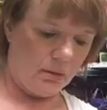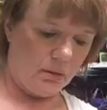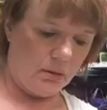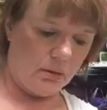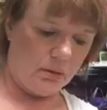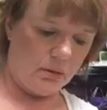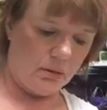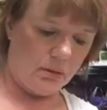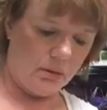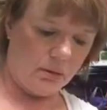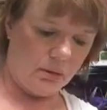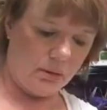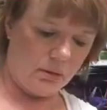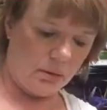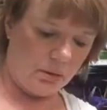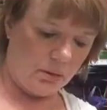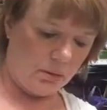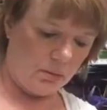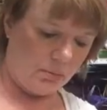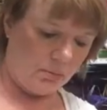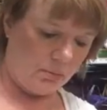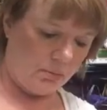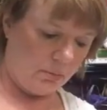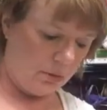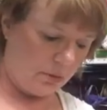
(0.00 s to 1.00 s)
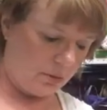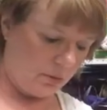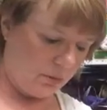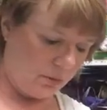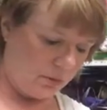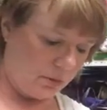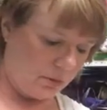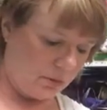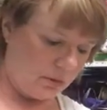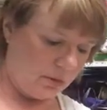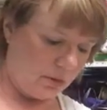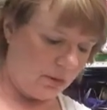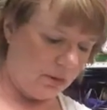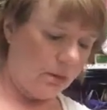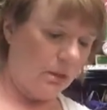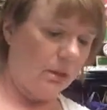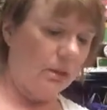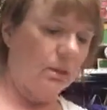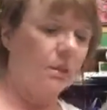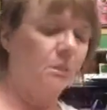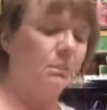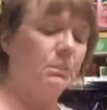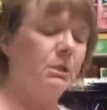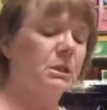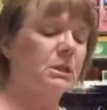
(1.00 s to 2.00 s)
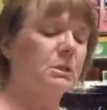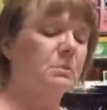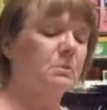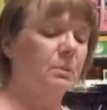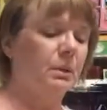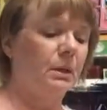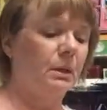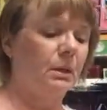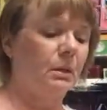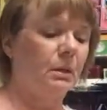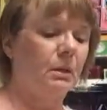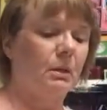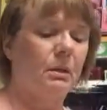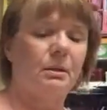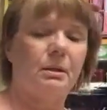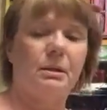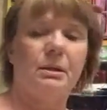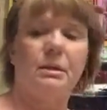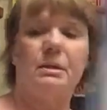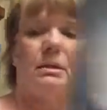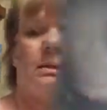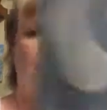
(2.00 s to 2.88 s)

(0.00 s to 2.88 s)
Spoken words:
I don't see. It must be on the